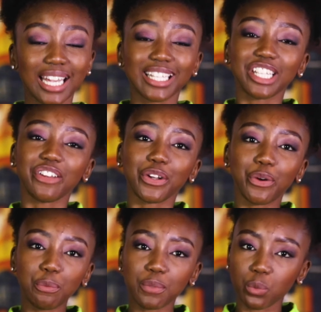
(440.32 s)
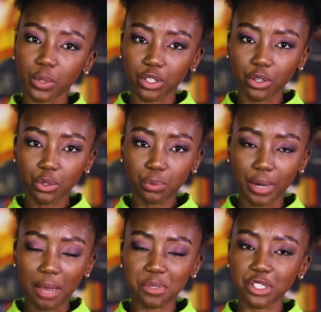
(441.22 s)
near an open window,
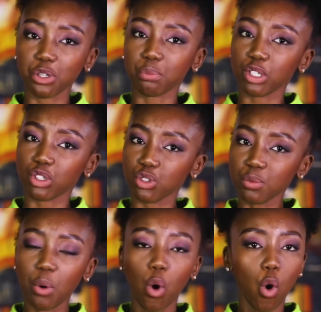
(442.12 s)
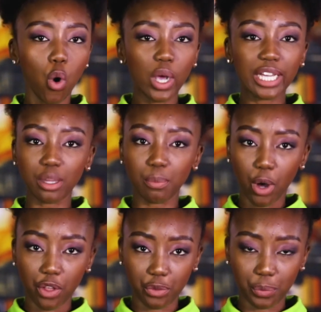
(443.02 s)
perhaps in your bedroom or in the
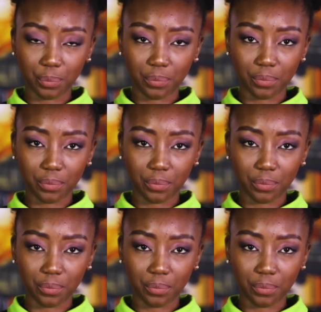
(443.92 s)
bathroom.